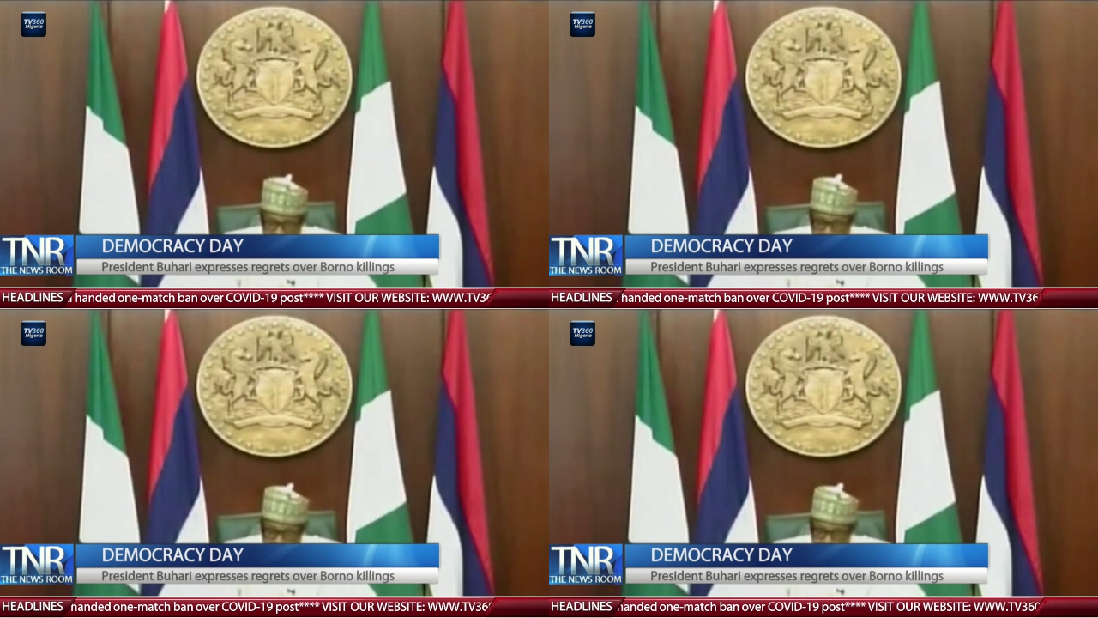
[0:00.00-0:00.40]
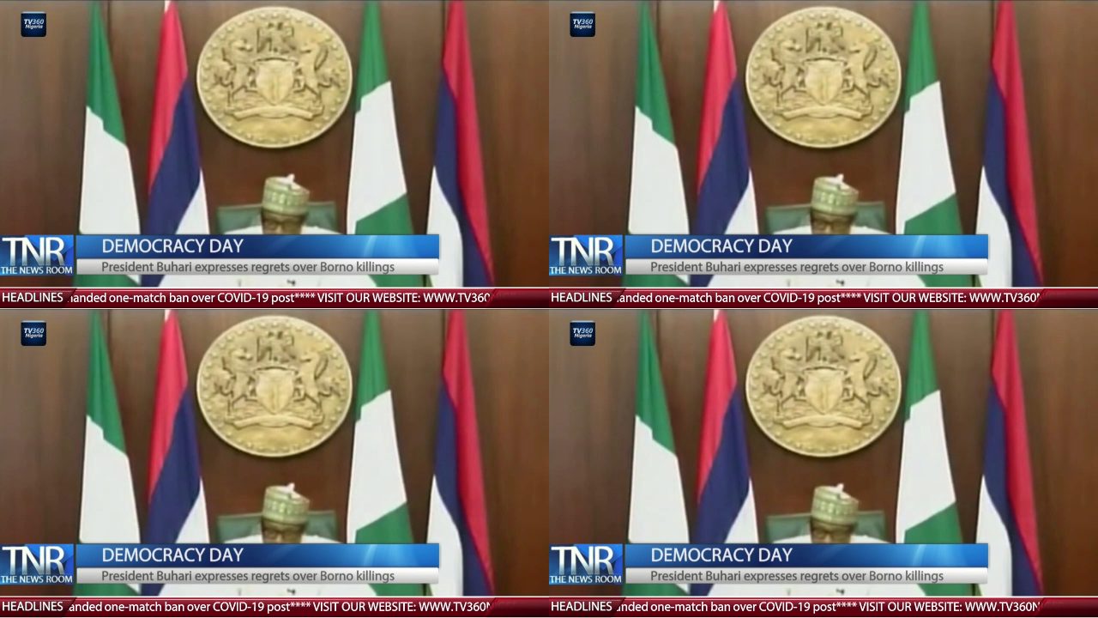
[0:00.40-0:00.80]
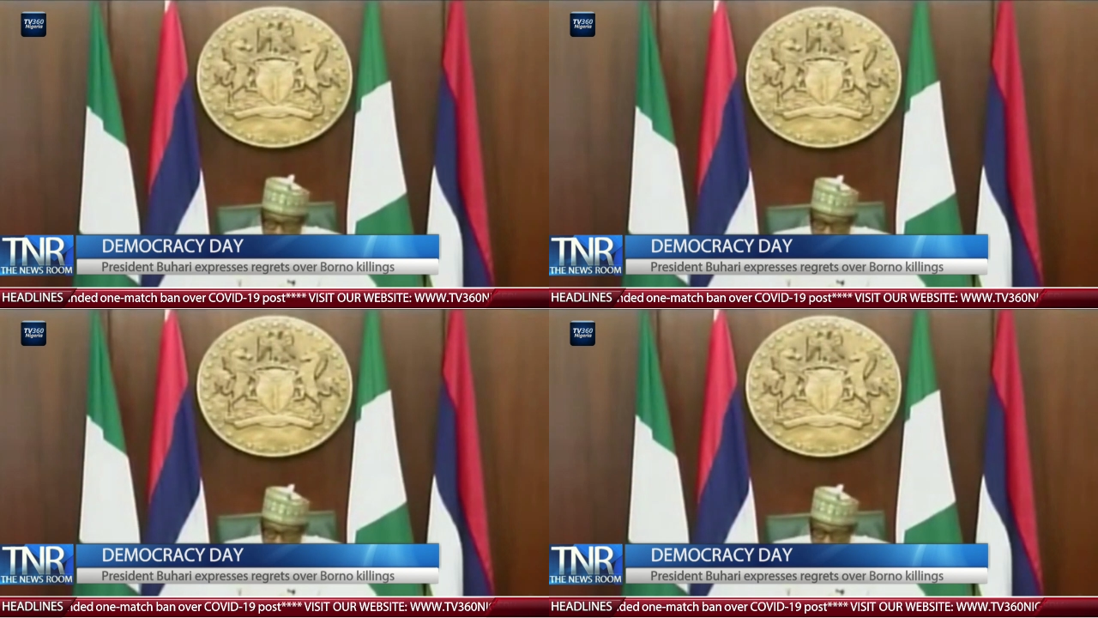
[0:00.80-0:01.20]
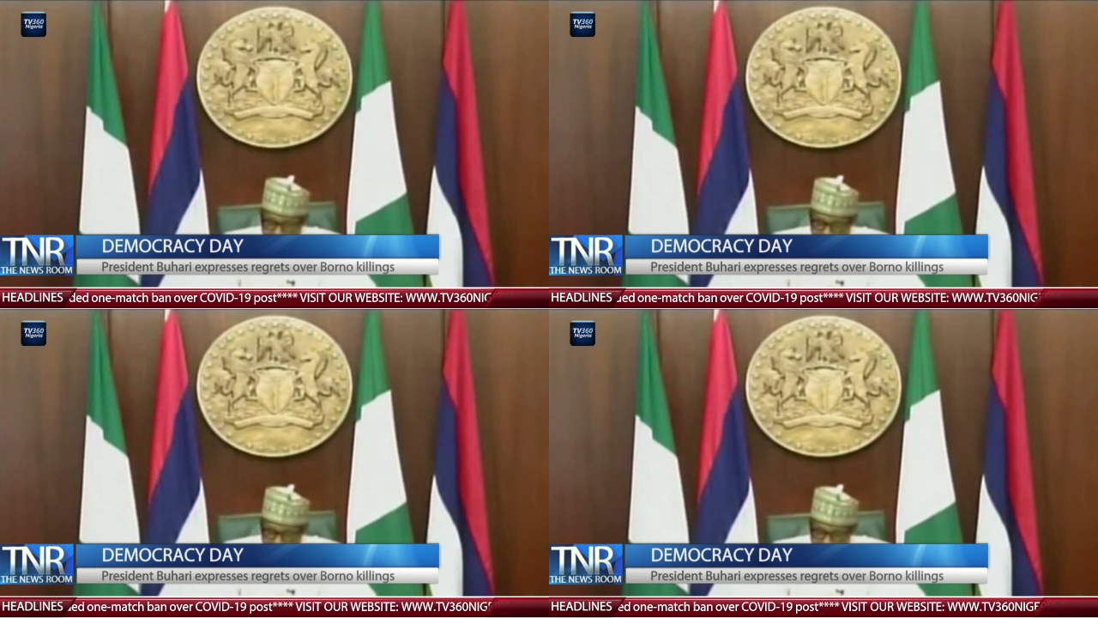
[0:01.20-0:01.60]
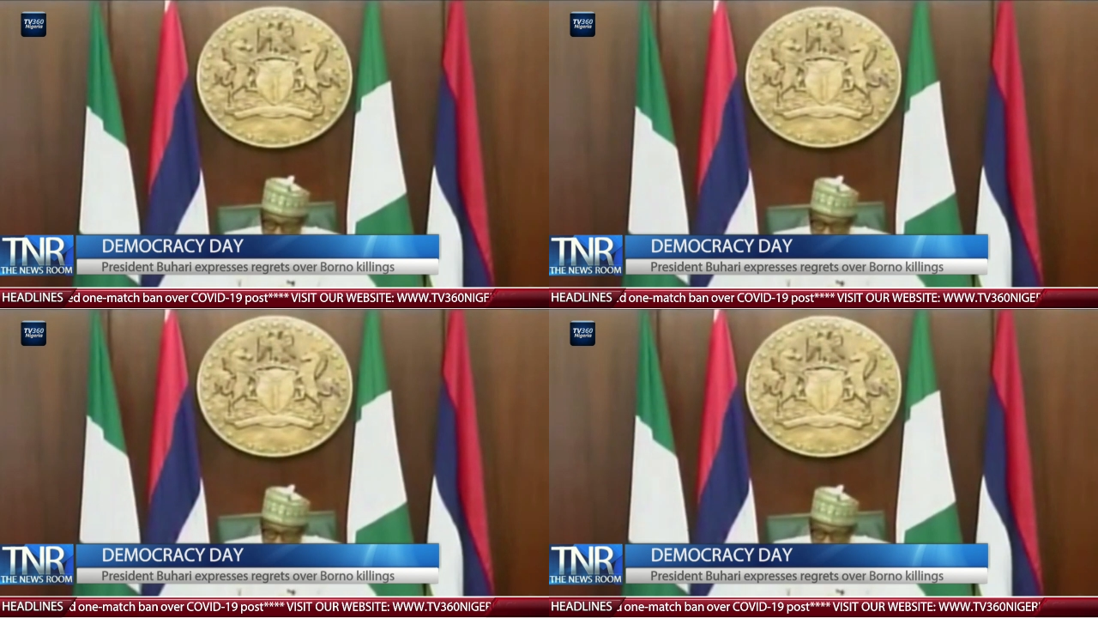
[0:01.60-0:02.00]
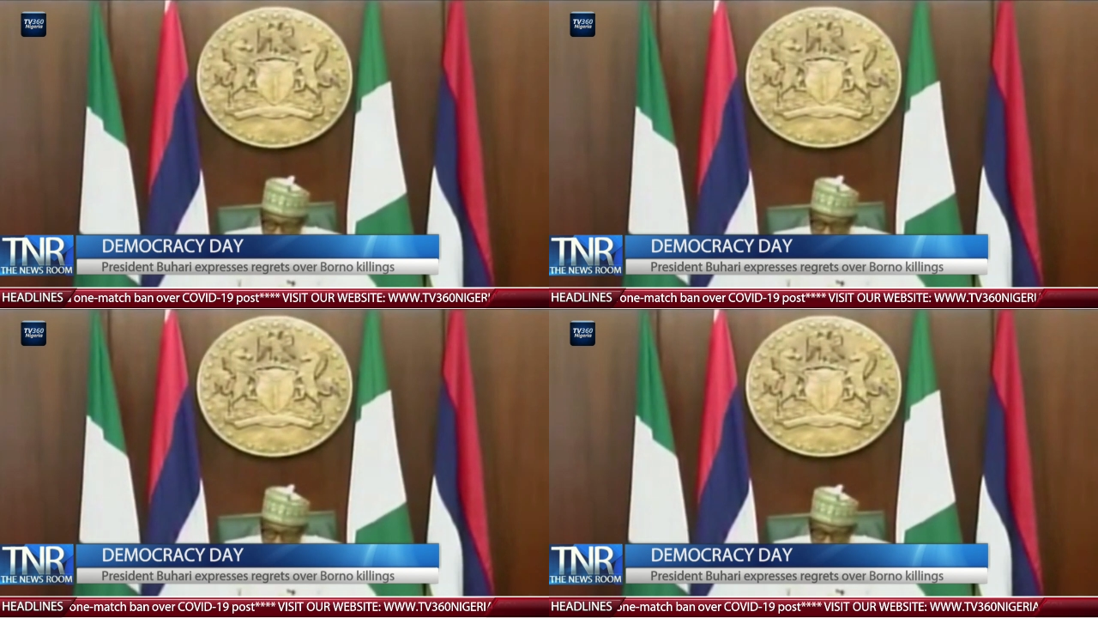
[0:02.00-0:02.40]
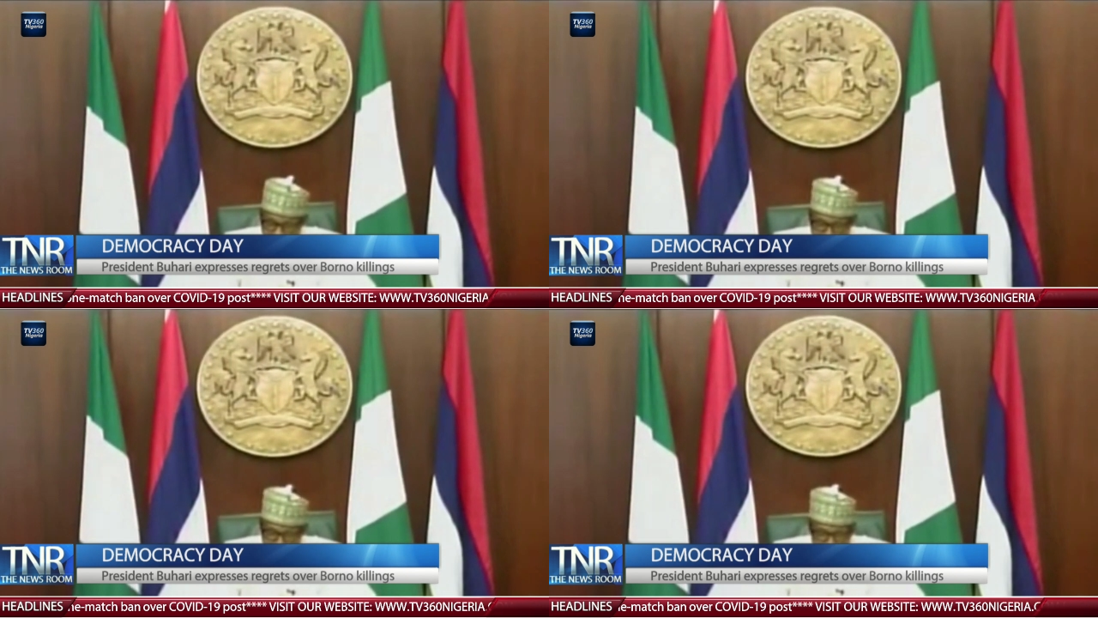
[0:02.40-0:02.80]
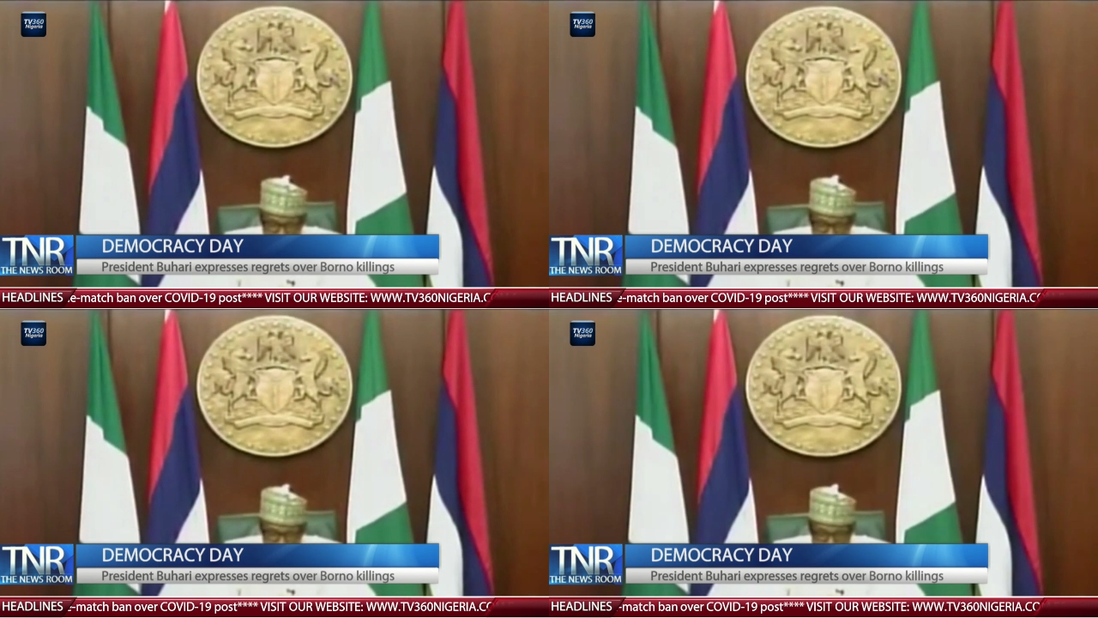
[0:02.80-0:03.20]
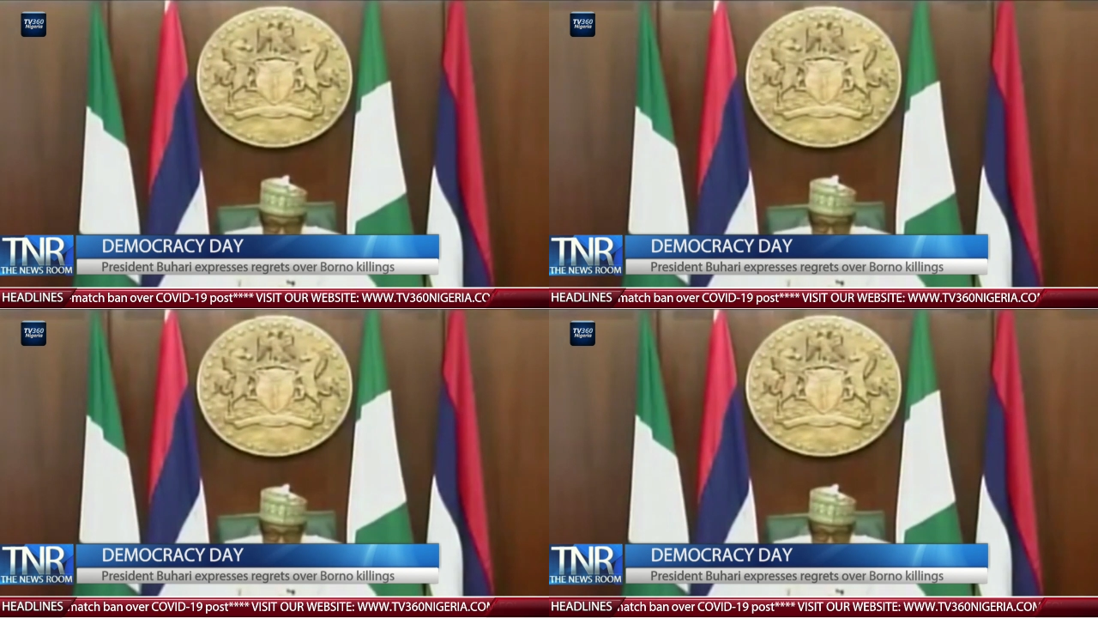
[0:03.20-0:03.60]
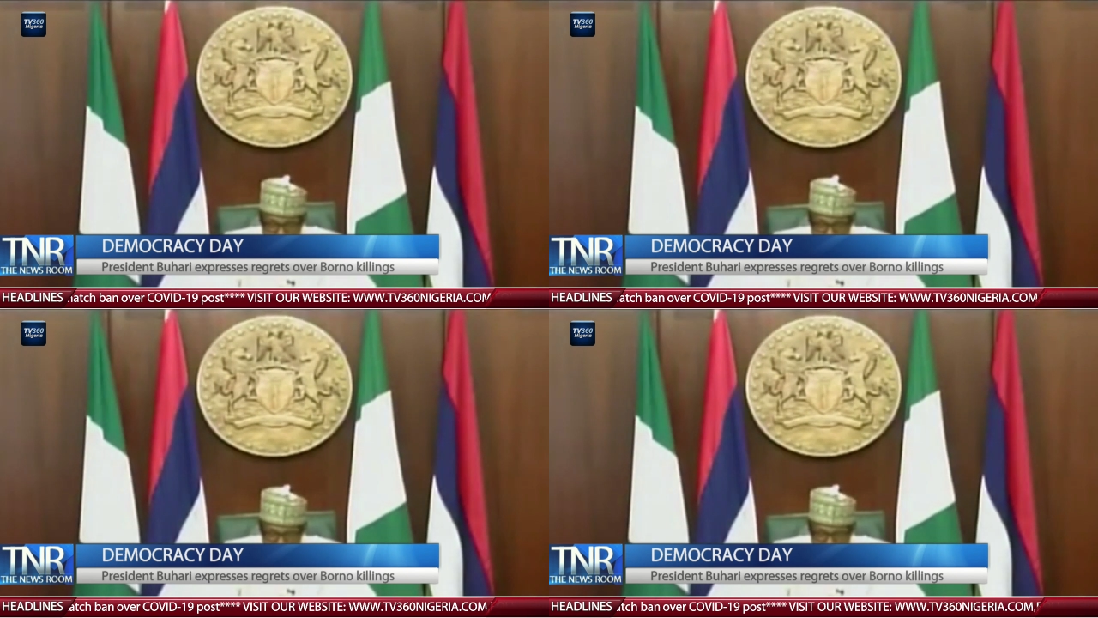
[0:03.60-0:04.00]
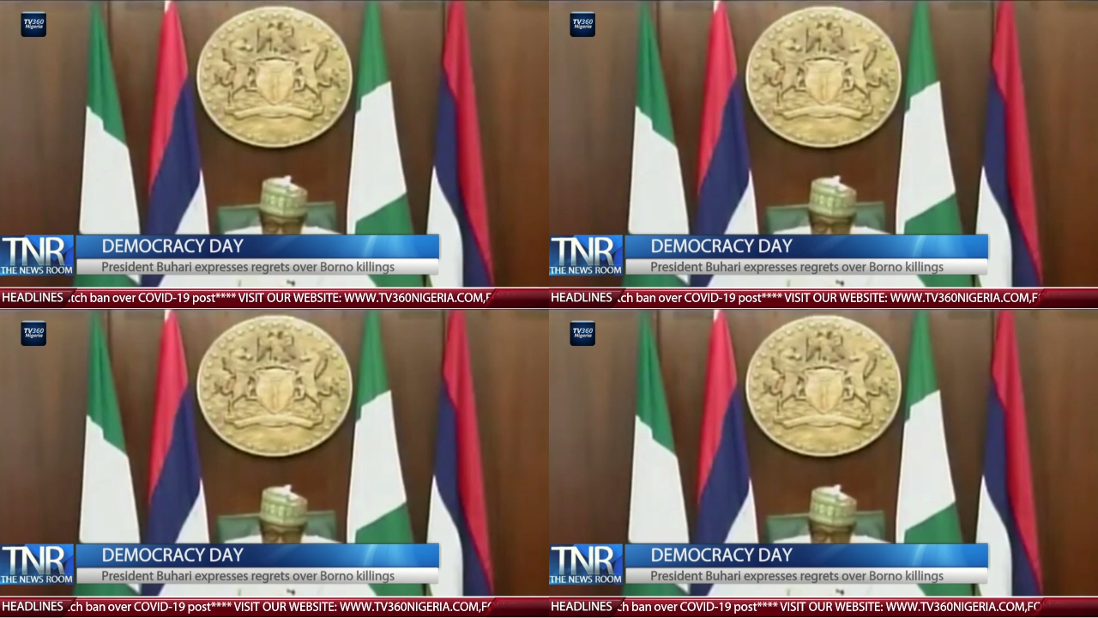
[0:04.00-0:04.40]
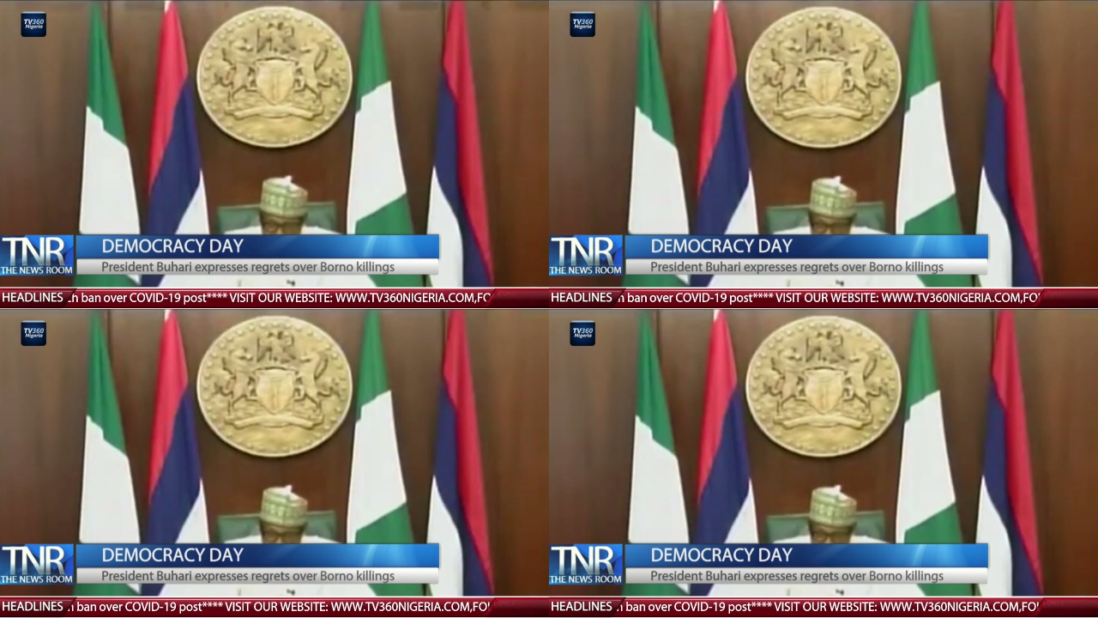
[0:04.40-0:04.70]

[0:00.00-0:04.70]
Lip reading: No face is visible, so there are no lips to read.